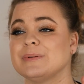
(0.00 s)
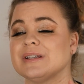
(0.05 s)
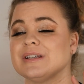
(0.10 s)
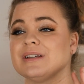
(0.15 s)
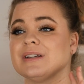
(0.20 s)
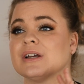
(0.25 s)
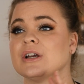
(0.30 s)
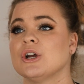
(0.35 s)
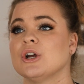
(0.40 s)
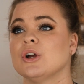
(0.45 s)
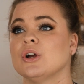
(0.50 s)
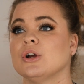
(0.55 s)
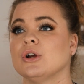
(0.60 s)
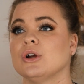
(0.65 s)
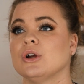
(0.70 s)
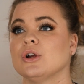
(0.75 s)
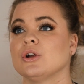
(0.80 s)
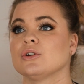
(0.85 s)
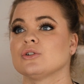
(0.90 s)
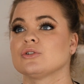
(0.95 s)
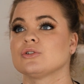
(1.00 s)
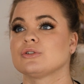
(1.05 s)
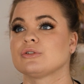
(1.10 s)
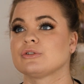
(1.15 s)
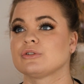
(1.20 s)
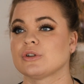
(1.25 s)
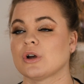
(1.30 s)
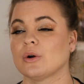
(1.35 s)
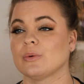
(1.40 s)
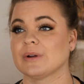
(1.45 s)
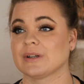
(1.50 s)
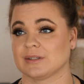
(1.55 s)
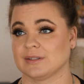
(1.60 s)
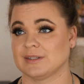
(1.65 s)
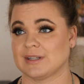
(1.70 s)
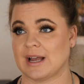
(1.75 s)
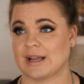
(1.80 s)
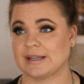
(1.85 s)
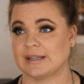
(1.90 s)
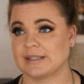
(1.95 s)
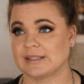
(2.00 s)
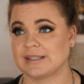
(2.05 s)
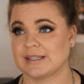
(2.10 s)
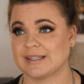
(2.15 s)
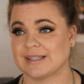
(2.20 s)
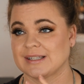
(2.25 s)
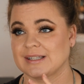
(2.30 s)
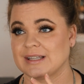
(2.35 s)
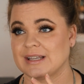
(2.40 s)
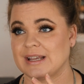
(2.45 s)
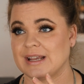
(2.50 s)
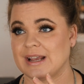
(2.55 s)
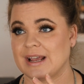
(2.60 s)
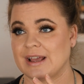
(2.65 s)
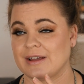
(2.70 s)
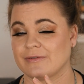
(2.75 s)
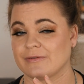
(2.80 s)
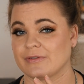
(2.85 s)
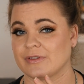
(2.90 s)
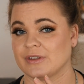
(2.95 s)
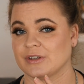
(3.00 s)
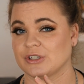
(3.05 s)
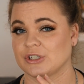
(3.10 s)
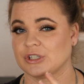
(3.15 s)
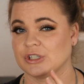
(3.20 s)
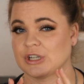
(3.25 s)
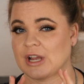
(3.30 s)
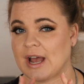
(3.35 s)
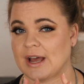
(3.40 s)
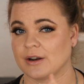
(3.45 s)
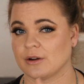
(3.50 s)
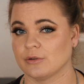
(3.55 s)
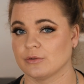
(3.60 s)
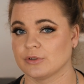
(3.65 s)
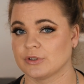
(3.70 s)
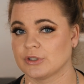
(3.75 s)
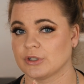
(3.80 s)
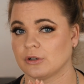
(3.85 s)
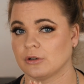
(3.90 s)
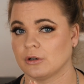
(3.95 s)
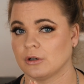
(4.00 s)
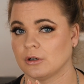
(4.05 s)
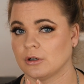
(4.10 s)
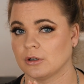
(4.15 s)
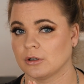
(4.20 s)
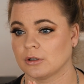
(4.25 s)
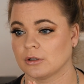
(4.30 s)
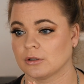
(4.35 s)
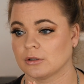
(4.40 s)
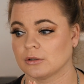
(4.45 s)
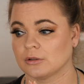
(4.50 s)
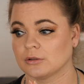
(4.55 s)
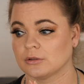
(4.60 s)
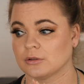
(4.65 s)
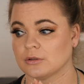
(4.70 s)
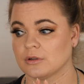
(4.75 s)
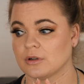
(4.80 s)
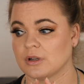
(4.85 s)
be so excited to see if the shadows are